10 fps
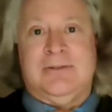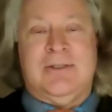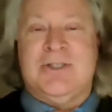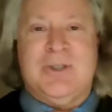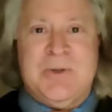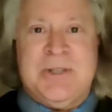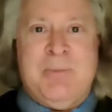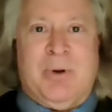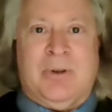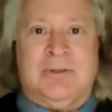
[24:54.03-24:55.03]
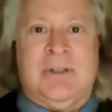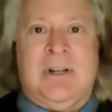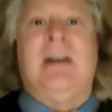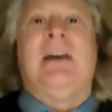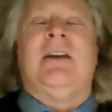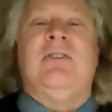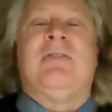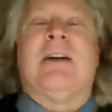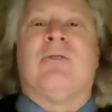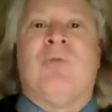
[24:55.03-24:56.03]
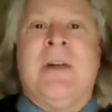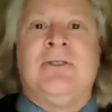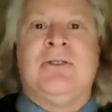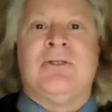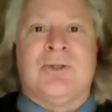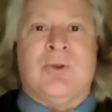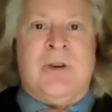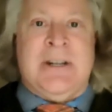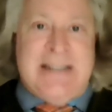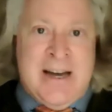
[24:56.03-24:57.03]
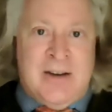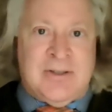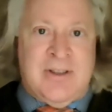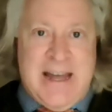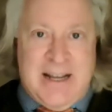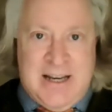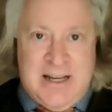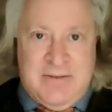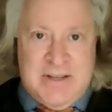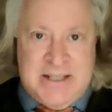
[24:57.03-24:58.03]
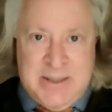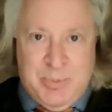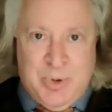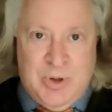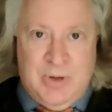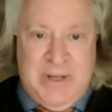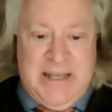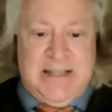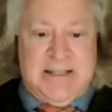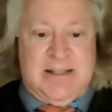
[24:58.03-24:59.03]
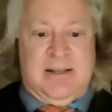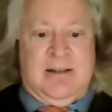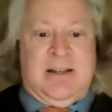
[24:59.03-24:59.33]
So simple. You've got to render your story down to that kind of a simple piece.